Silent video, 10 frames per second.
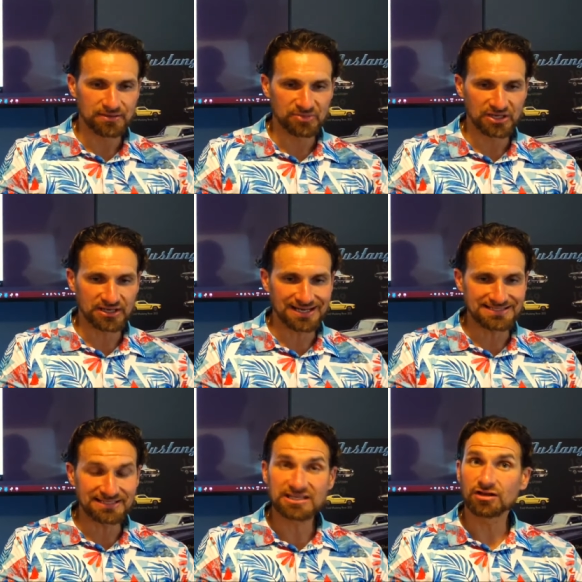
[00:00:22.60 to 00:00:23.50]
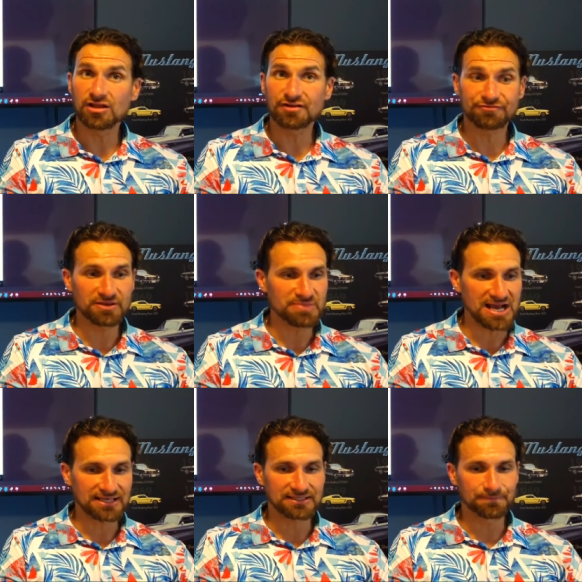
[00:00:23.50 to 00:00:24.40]
But I did get a lot of
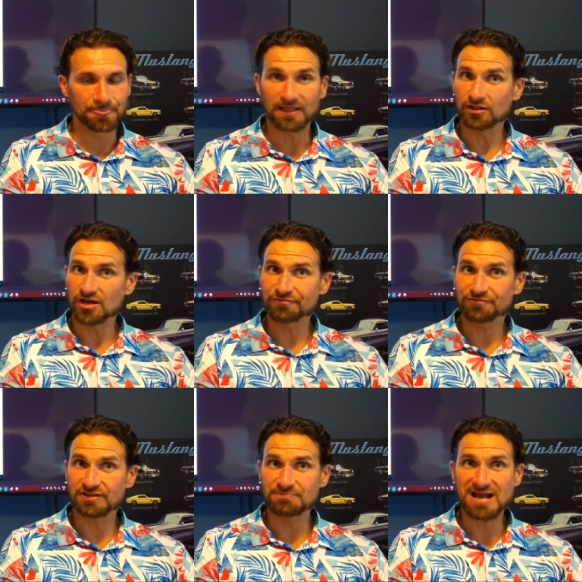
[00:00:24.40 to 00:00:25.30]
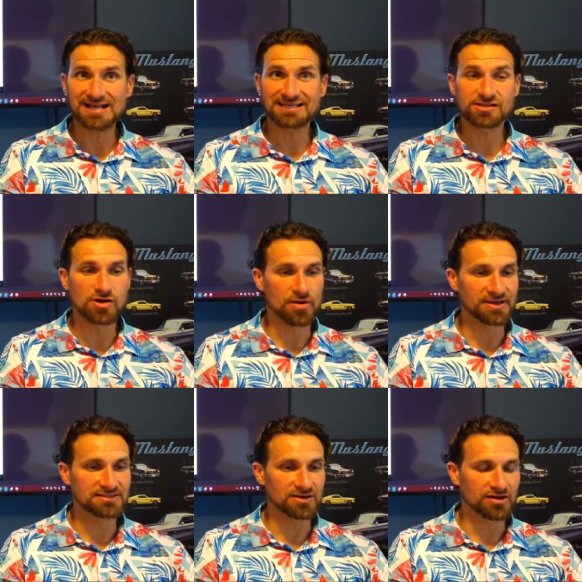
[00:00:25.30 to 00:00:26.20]
feedback a lot of feedback and
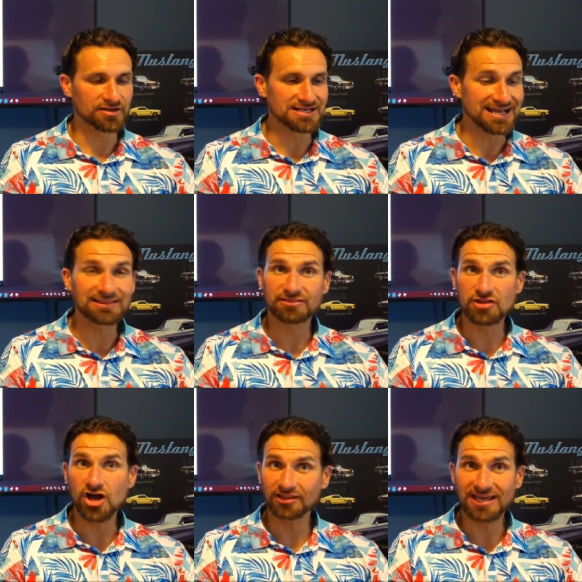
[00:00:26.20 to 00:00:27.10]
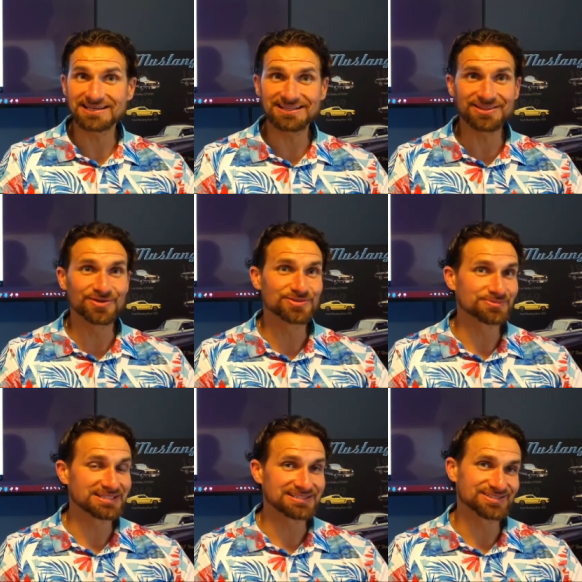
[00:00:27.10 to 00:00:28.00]
comments on not liking those
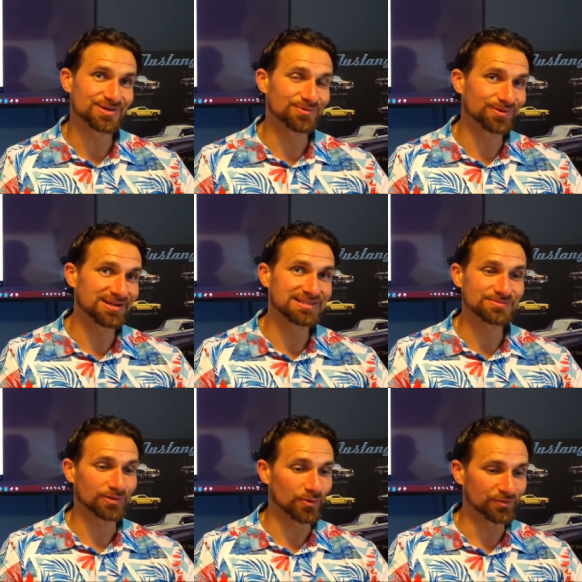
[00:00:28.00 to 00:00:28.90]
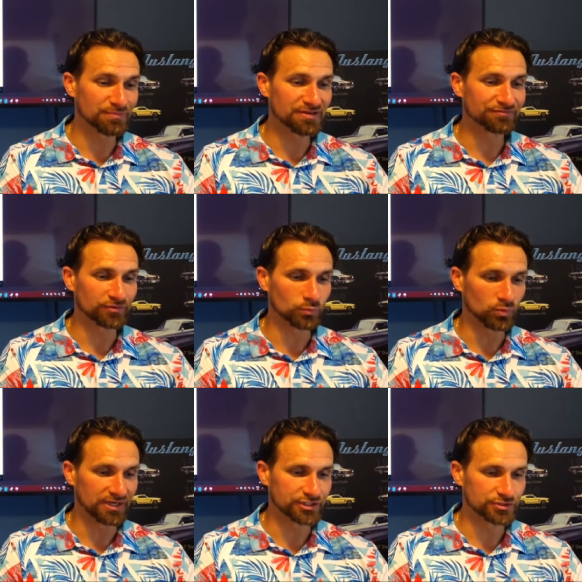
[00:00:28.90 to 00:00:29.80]
wheels. Don't worry, this will only be for
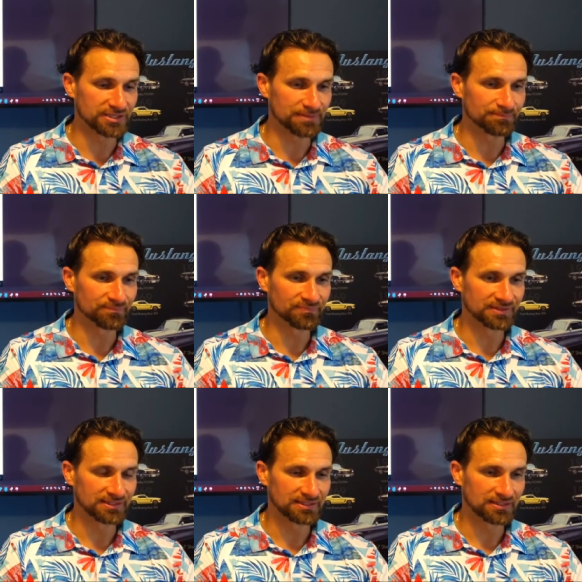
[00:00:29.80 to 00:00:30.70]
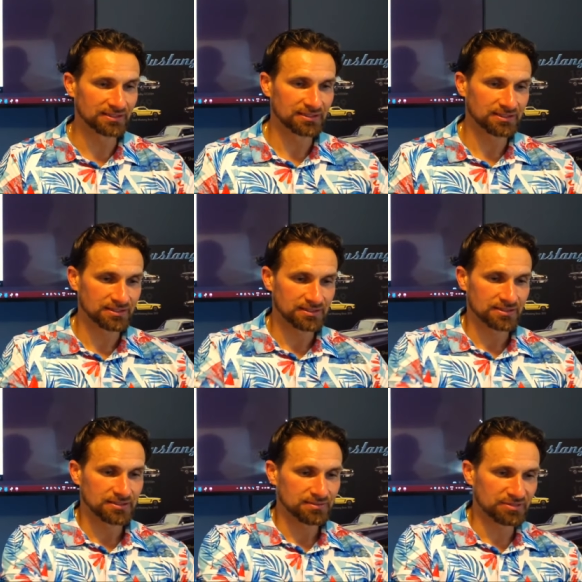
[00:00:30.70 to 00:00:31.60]
one trim.
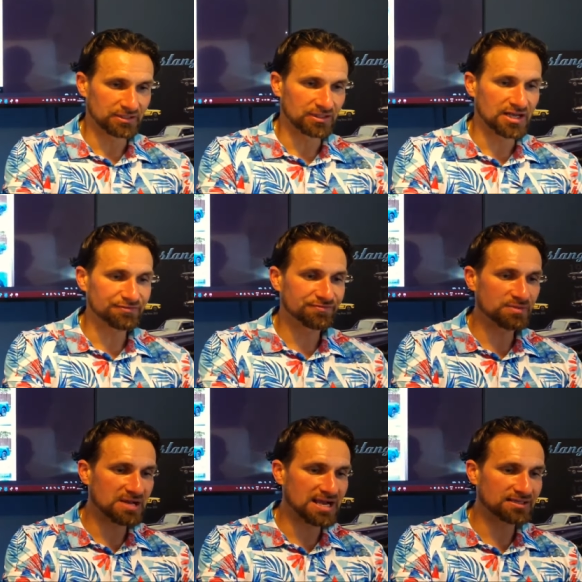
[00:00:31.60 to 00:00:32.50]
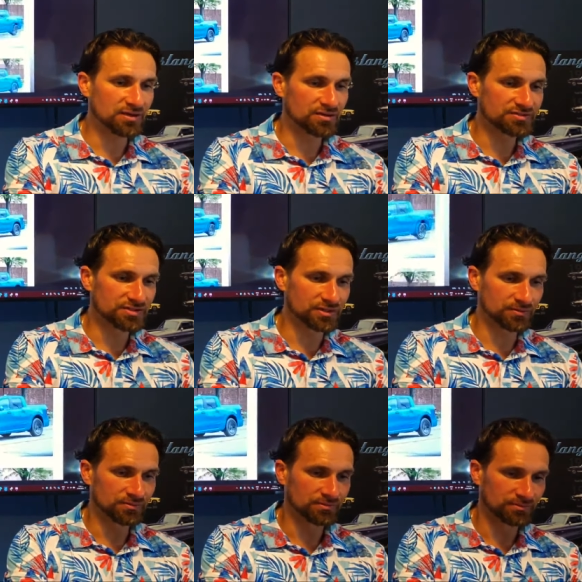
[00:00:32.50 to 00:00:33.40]
But a lot of feedback
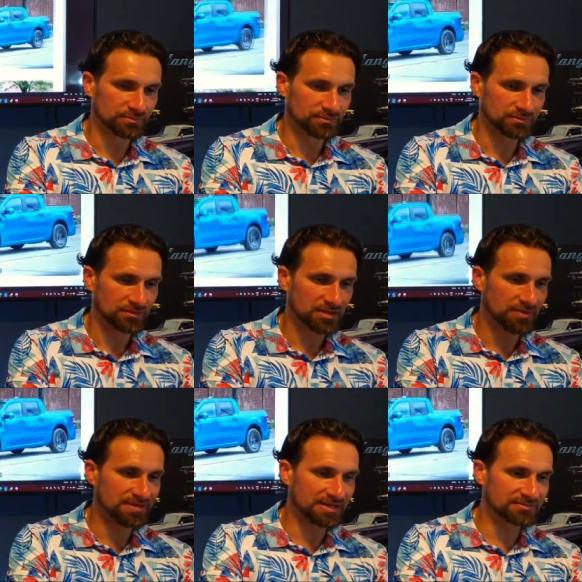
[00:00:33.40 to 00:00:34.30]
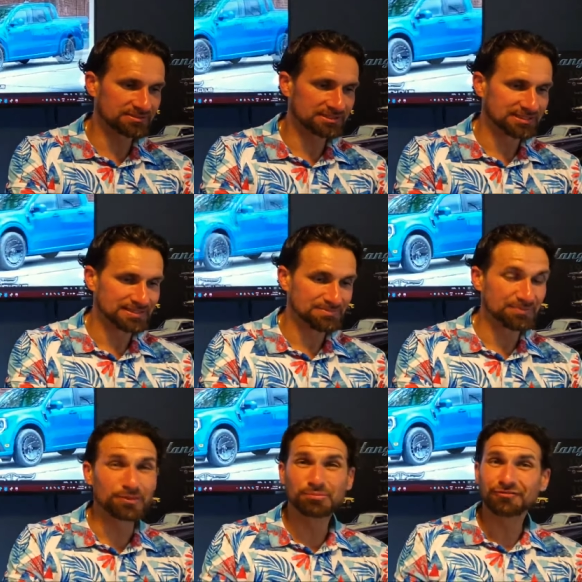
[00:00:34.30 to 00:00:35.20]
also about
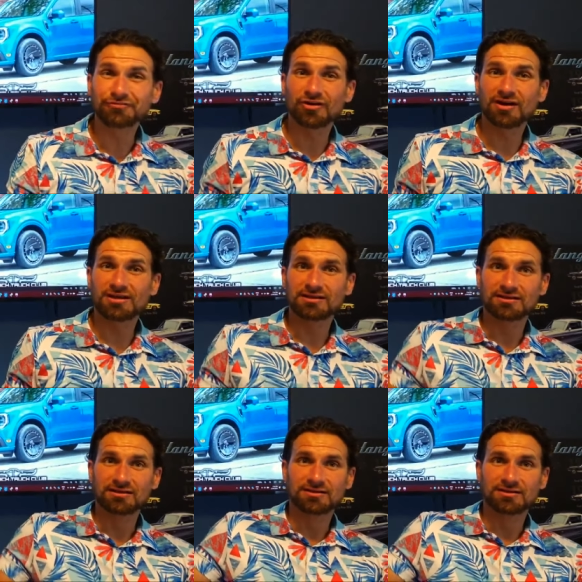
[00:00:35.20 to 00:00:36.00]
people preferring